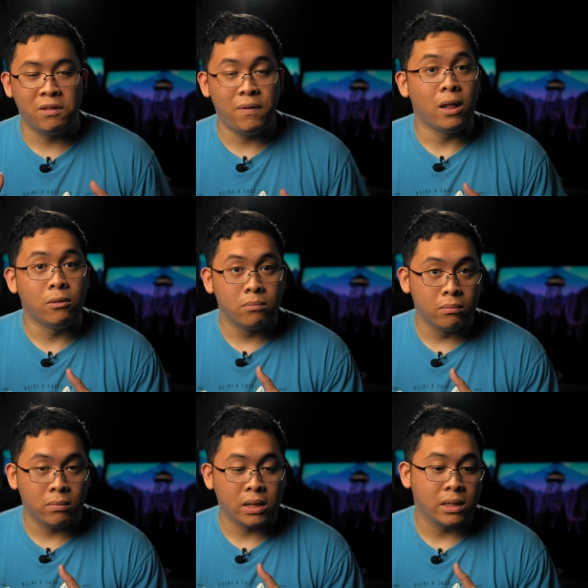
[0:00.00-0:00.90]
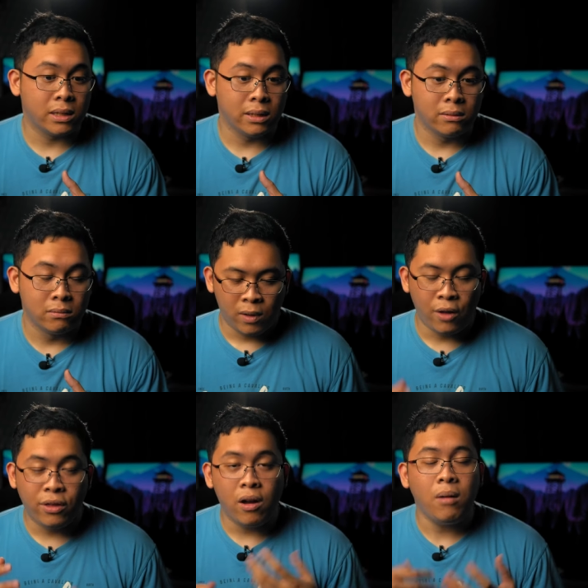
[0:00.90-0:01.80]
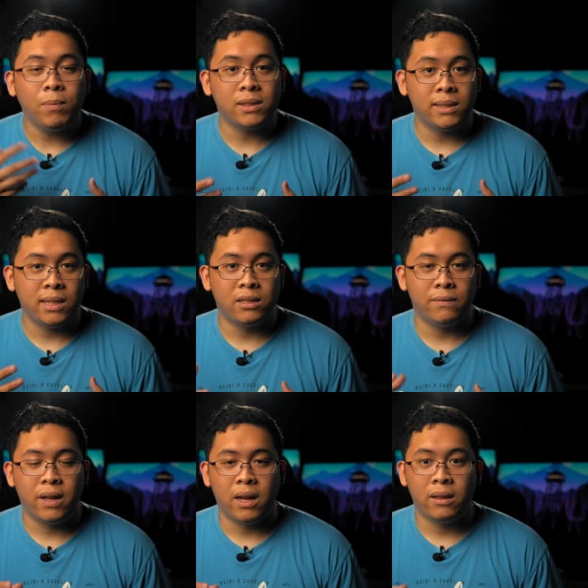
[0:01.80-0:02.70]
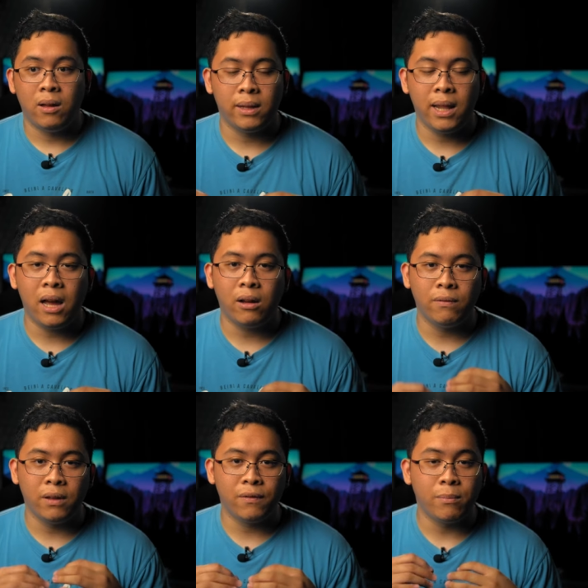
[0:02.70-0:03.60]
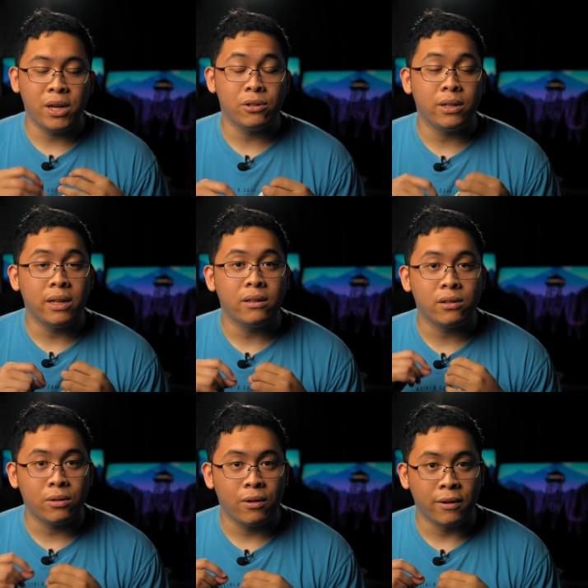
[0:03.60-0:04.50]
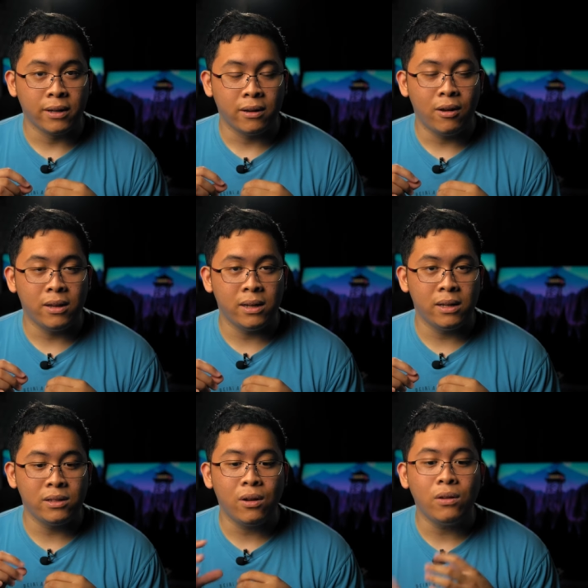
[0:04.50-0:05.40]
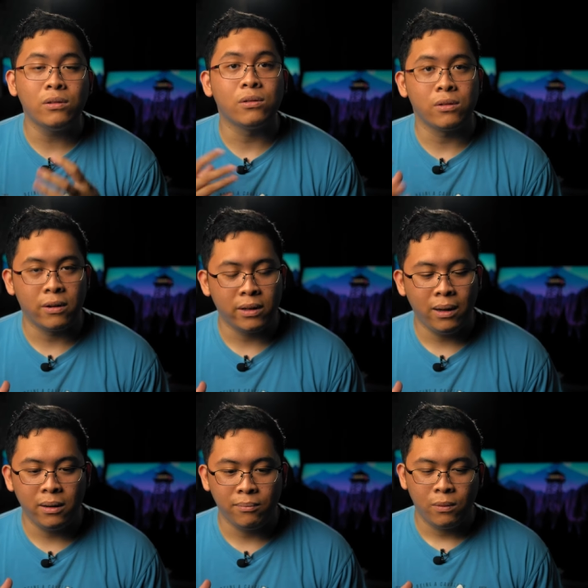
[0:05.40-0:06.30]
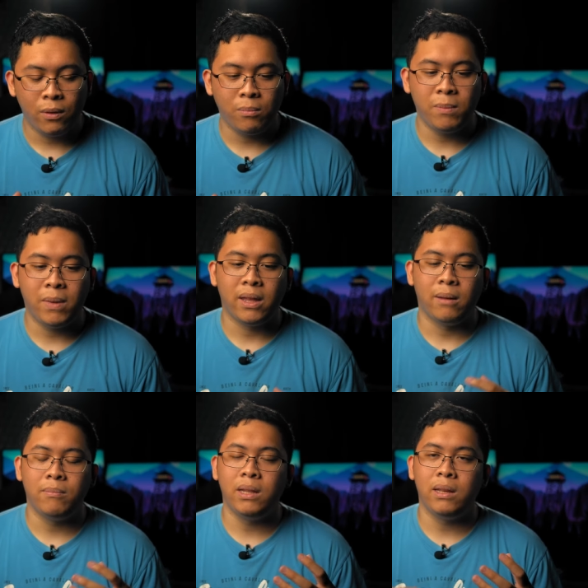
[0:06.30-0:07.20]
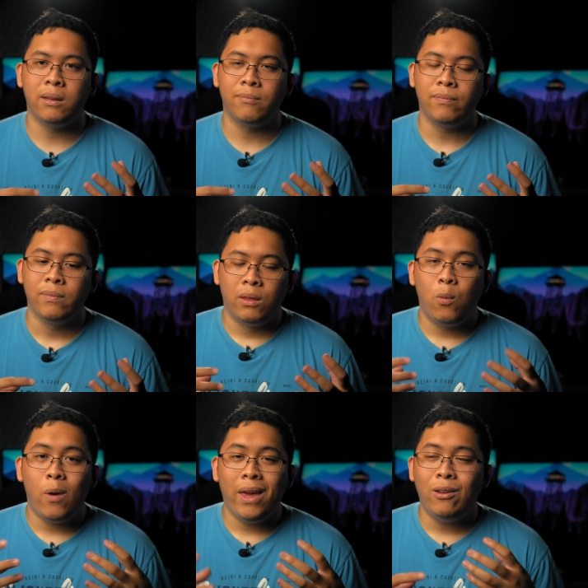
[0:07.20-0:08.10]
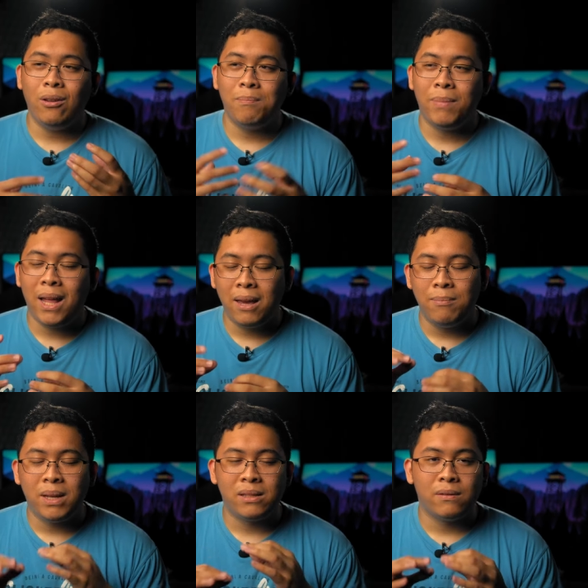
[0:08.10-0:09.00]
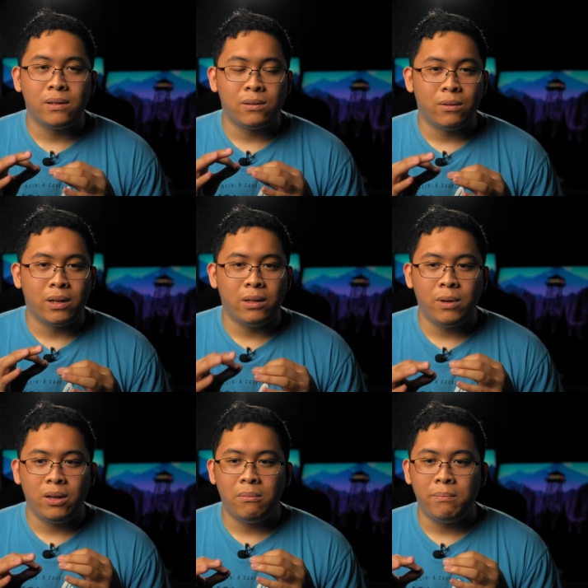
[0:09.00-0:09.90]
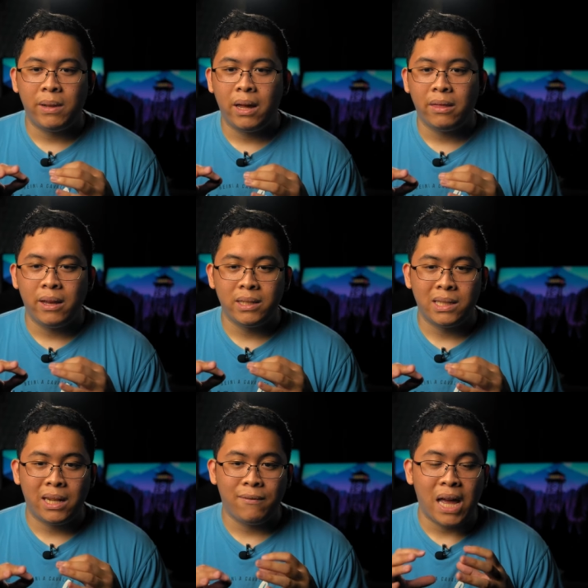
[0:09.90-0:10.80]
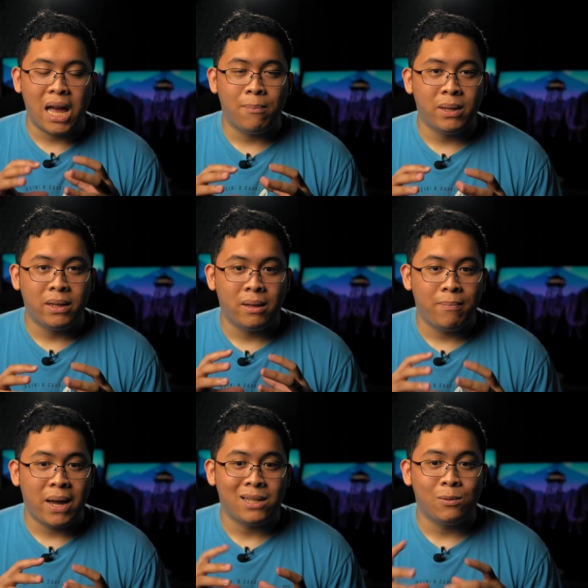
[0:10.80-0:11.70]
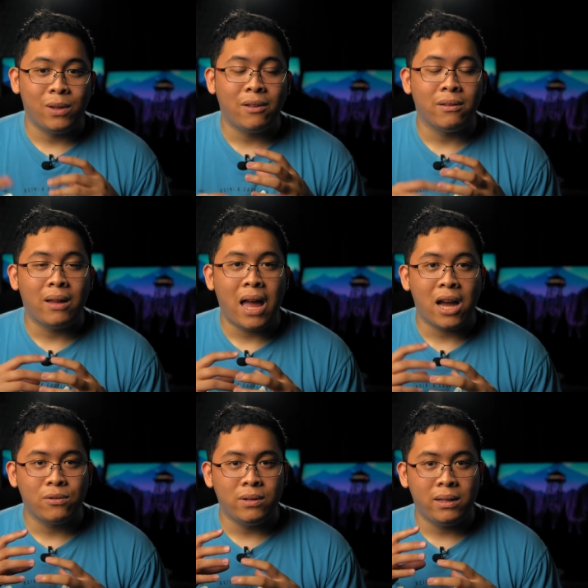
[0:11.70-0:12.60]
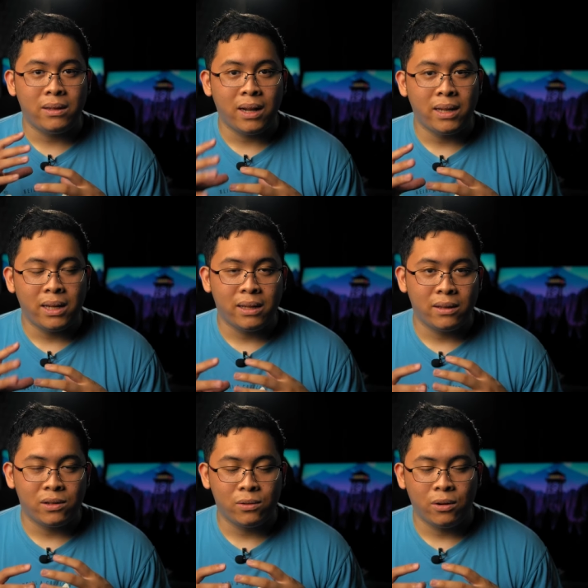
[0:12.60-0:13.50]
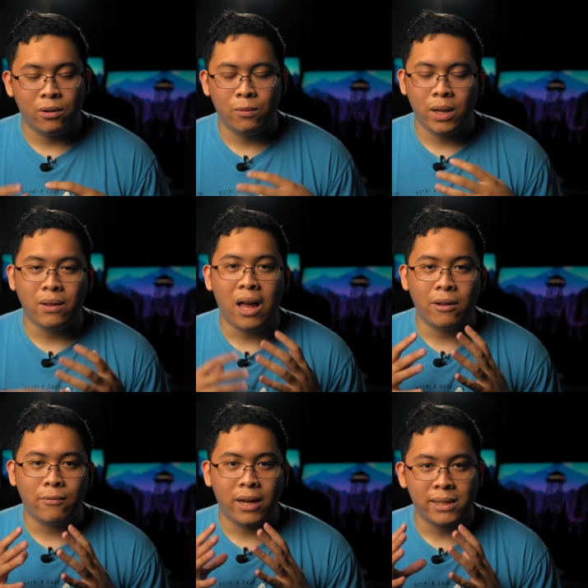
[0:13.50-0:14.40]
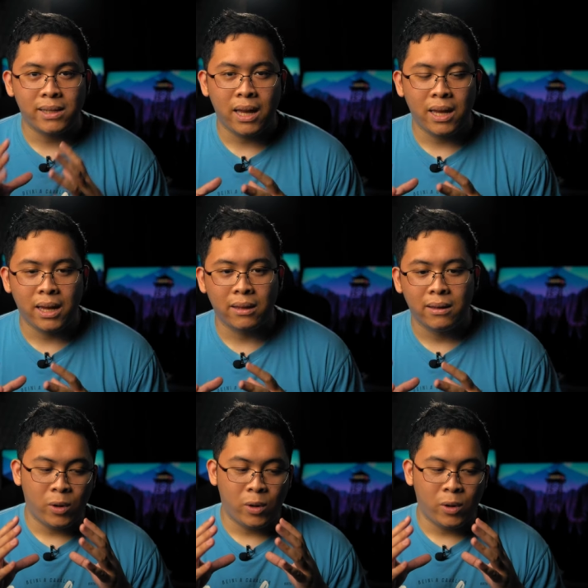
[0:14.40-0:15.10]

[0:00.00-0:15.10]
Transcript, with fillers: develop, basically. On the opposite sense of that, the lack of information in the story is also storytelling. What do I mean by that? Meaning the way you imply bits of the story, the way you imply things that have happened in the past without actually telling it in the story or without outright saying it.